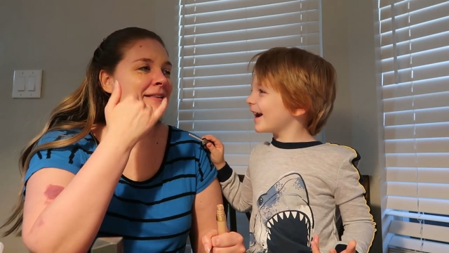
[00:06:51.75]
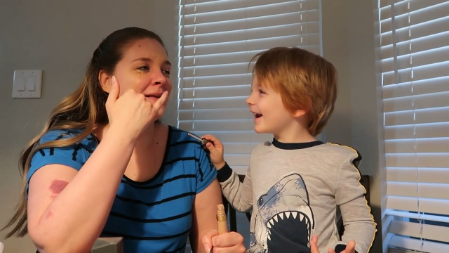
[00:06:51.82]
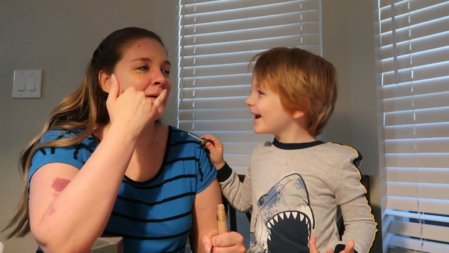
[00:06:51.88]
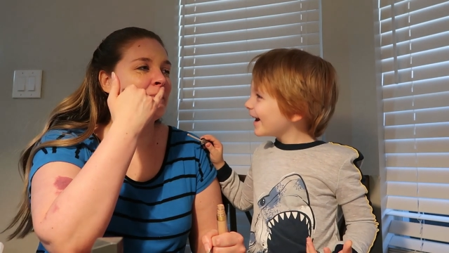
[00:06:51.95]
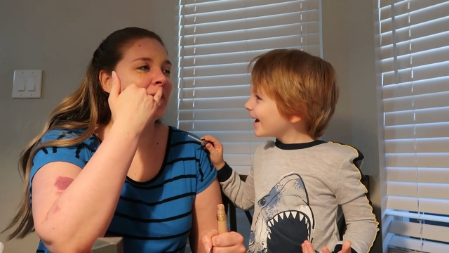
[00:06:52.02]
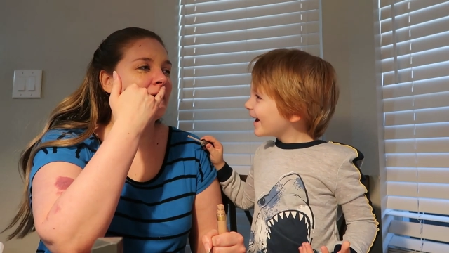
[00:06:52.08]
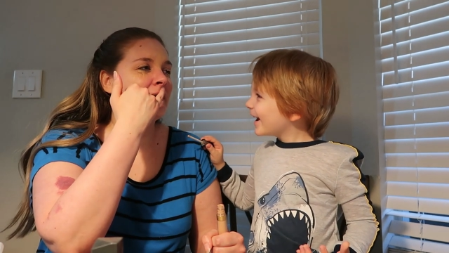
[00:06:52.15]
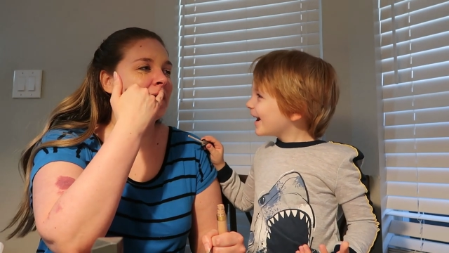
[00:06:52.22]

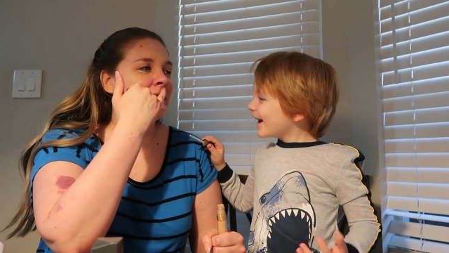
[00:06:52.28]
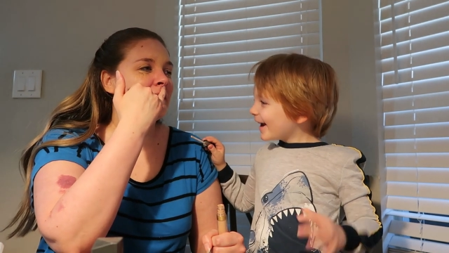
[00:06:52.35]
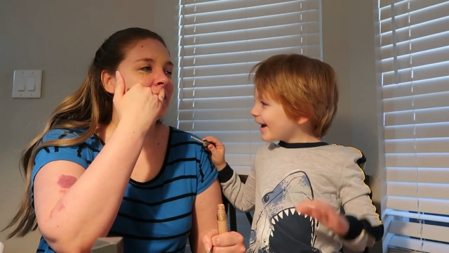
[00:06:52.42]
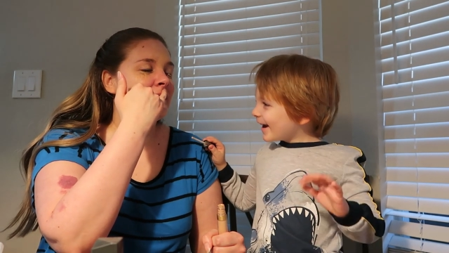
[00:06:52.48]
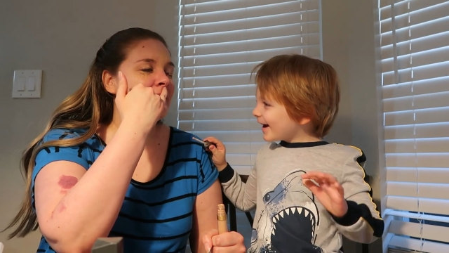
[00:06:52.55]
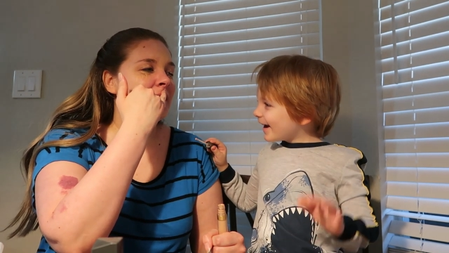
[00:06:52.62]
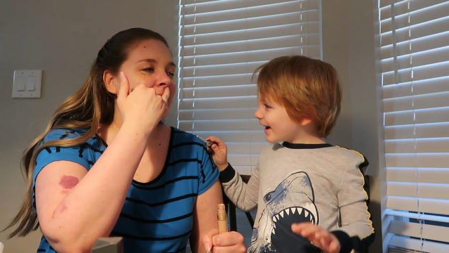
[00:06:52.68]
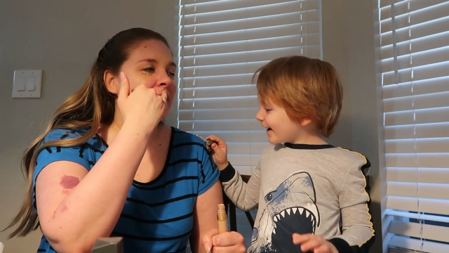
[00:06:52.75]
Speaker 1: Now put a
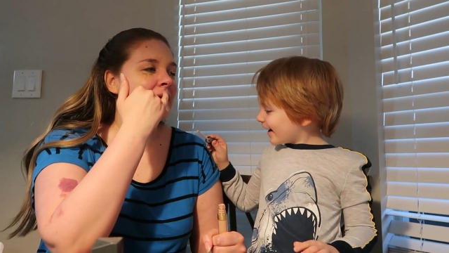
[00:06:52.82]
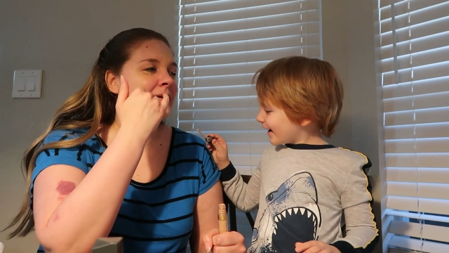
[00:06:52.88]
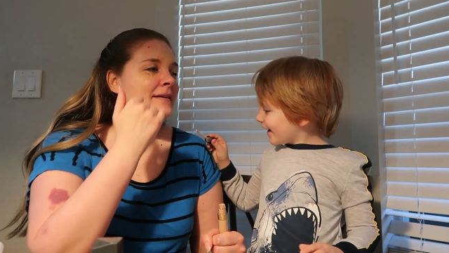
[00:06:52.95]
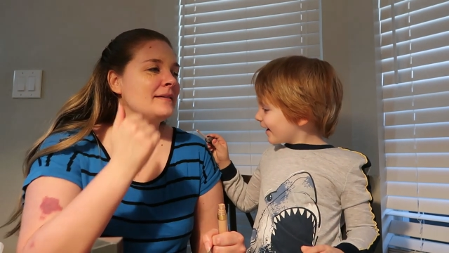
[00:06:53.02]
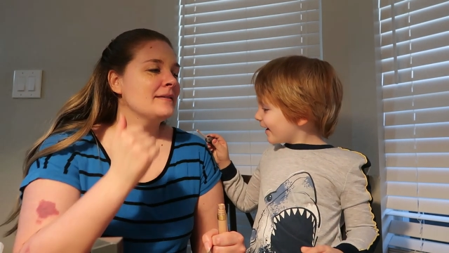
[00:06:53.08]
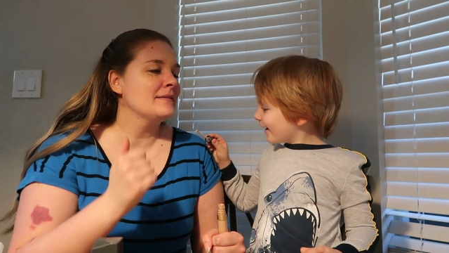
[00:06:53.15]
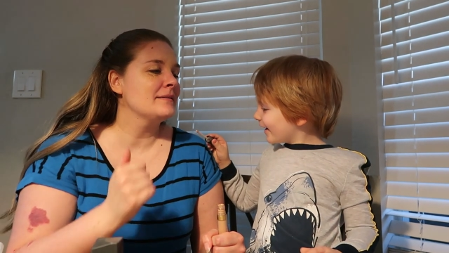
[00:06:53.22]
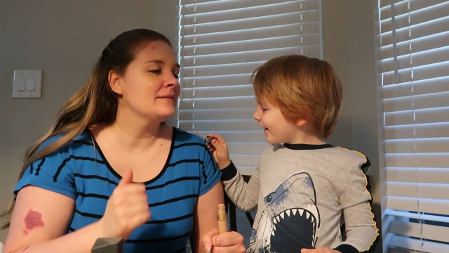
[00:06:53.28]
little right
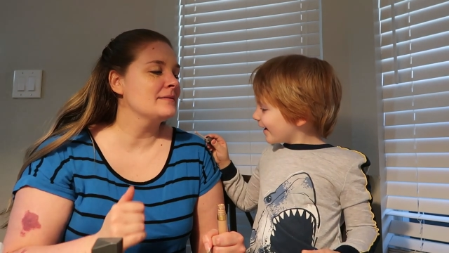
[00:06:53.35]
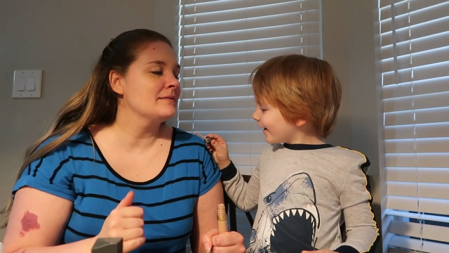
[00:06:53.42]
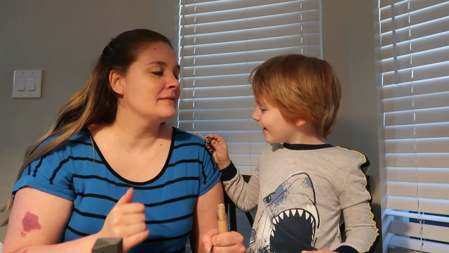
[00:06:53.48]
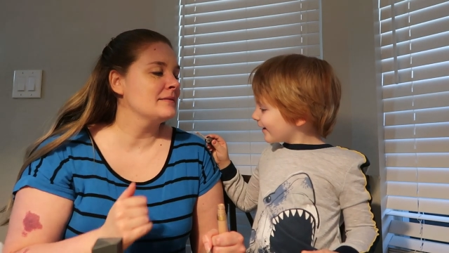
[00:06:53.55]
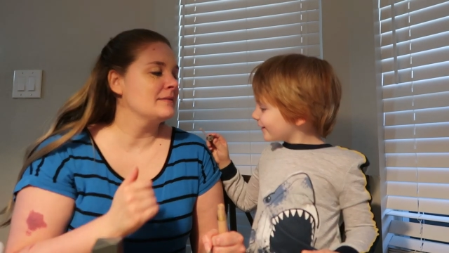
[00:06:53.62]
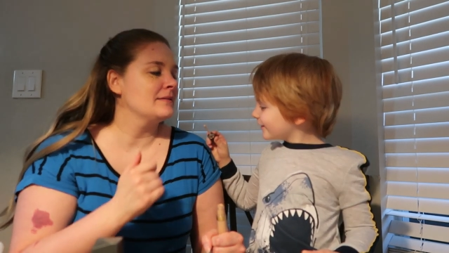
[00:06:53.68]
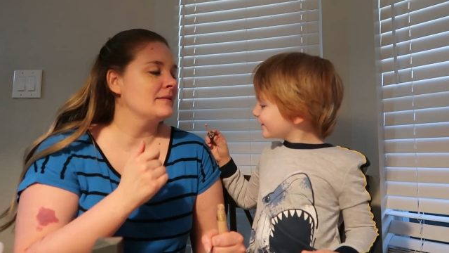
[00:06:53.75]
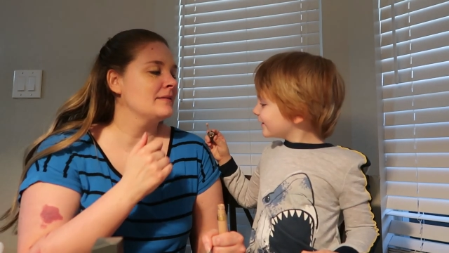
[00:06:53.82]
here.
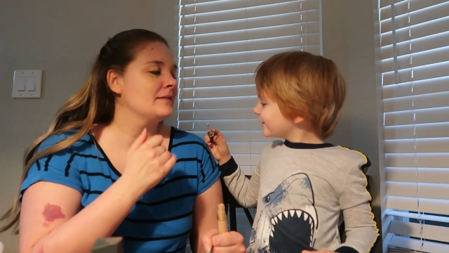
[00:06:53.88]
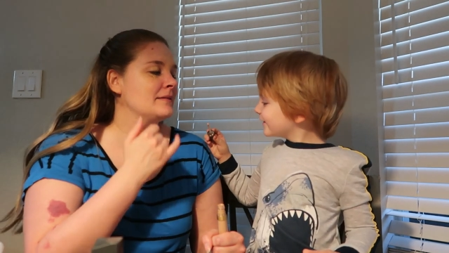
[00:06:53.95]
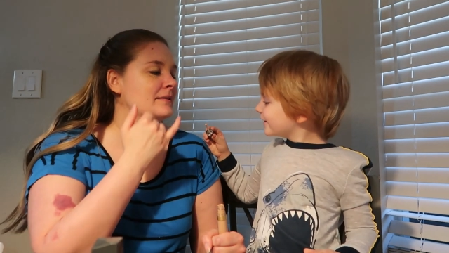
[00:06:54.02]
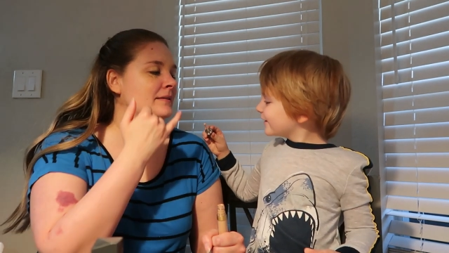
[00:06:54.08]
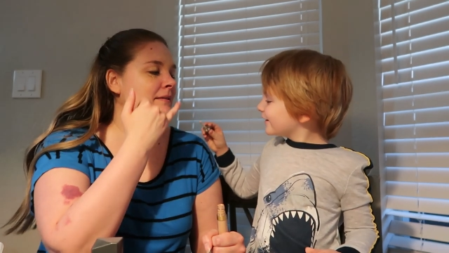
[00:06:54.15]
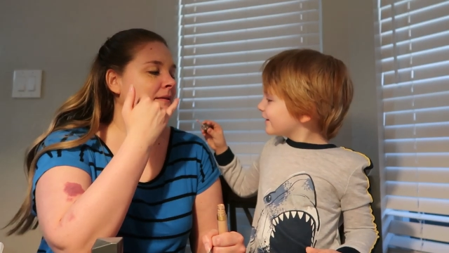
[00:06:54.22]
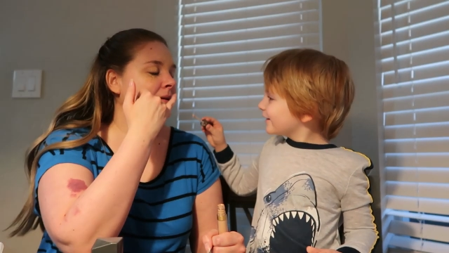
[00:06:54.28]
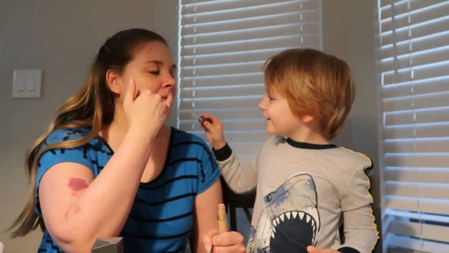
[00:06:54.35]

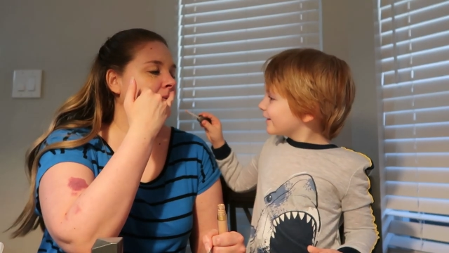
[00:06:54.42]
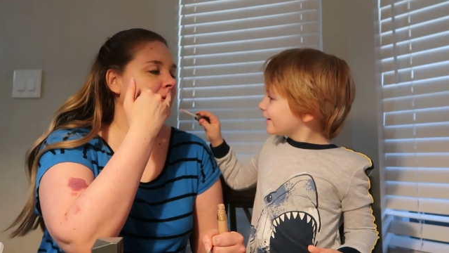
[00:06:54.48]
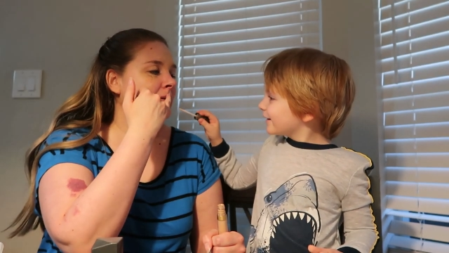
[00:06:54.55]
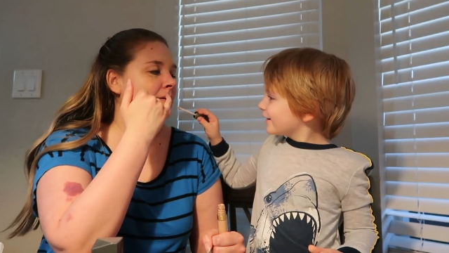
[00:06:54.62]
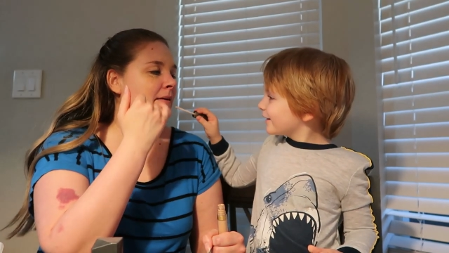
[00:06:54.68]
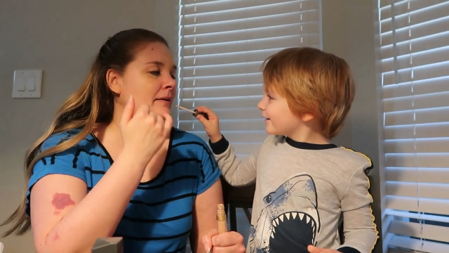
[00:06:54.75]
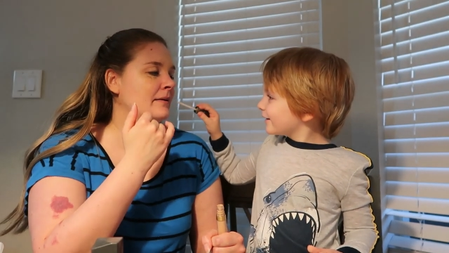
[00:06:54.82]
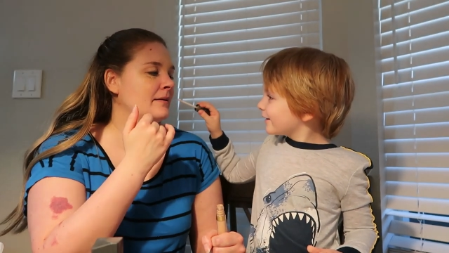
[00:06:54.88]
Little
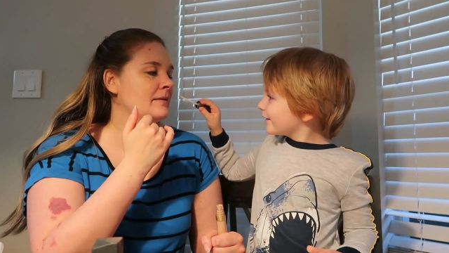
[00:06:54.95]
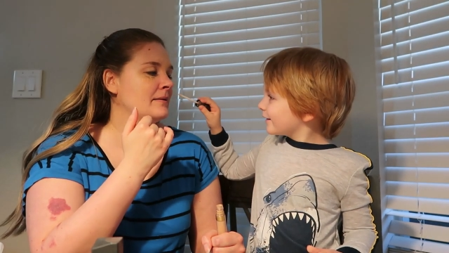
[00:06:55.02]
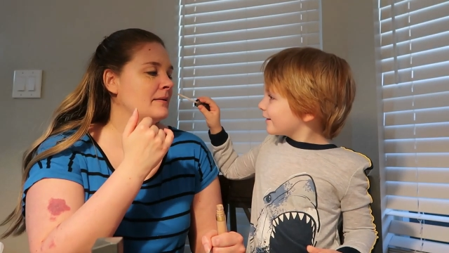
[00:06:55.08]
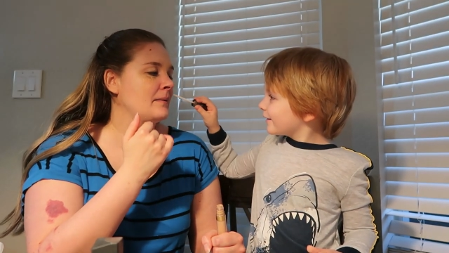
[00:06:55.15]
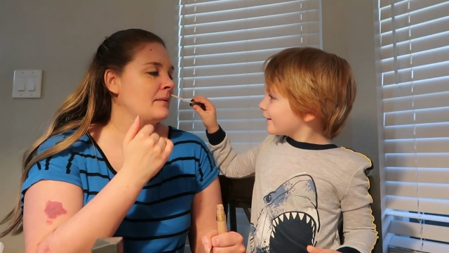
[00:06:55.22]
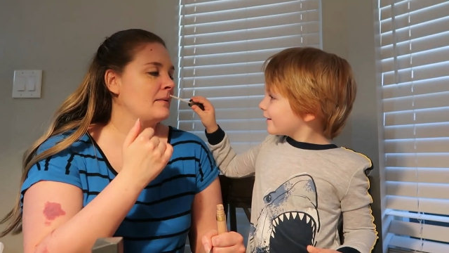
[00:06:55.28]
right here.